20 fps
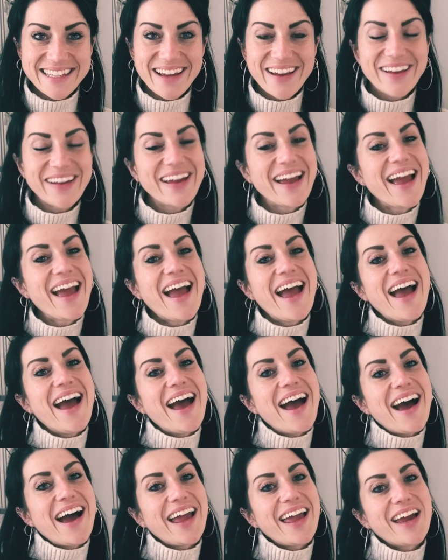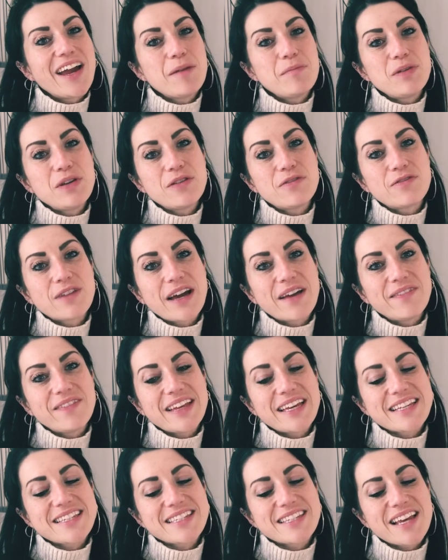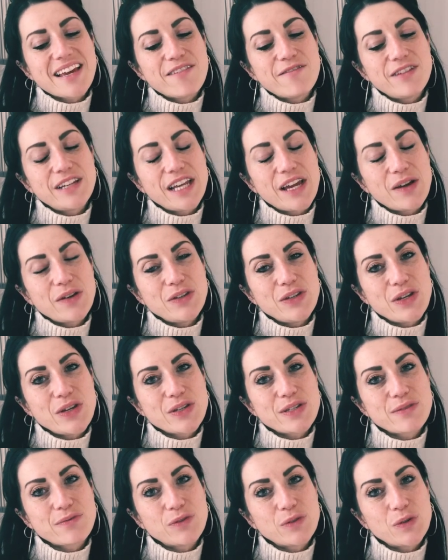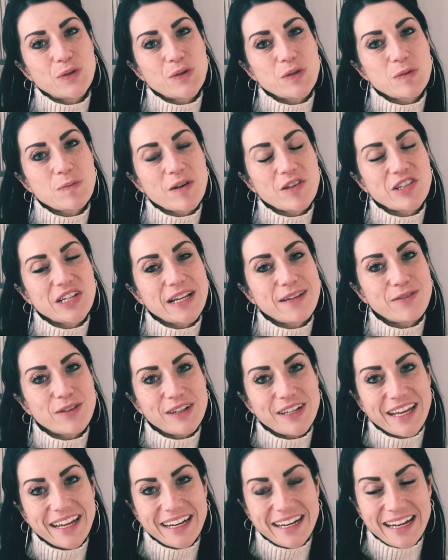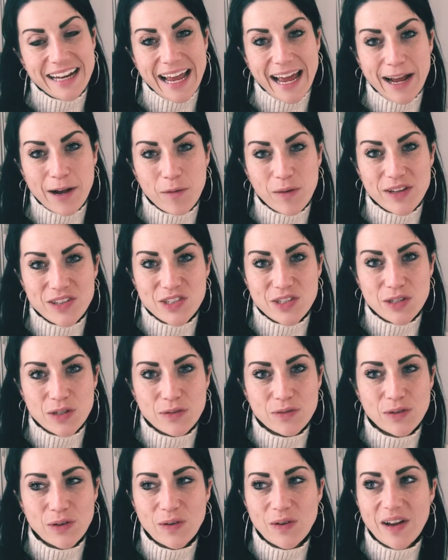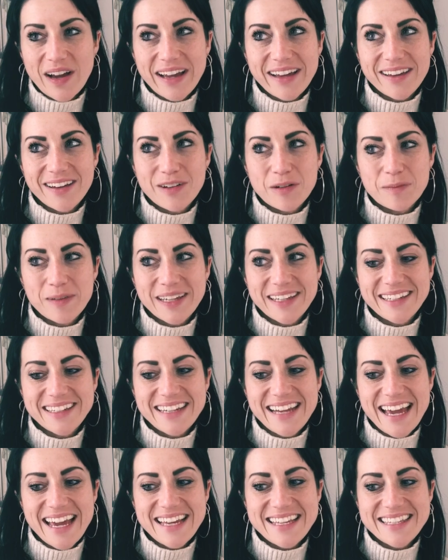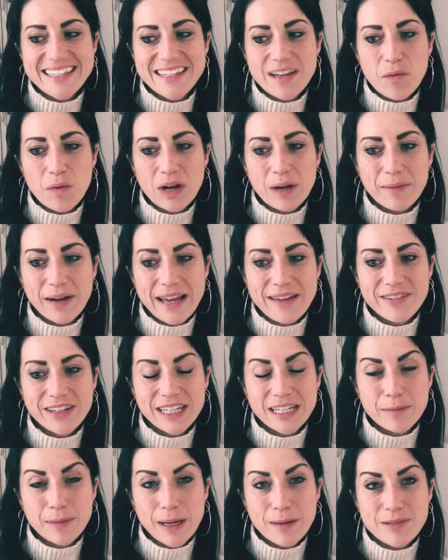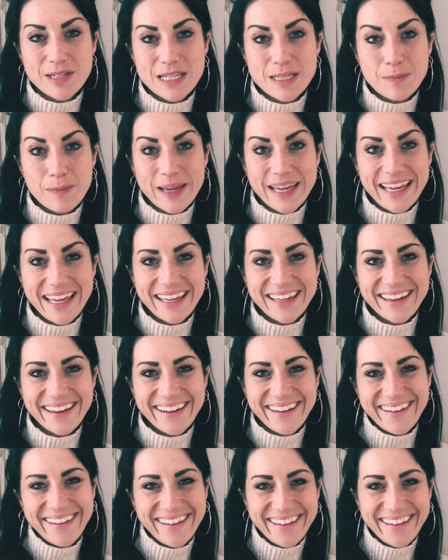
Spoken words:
So I hope you found this video useful, especially if you're learning a language and you feel like, oh my goodness, when am I ever going to be able to speak?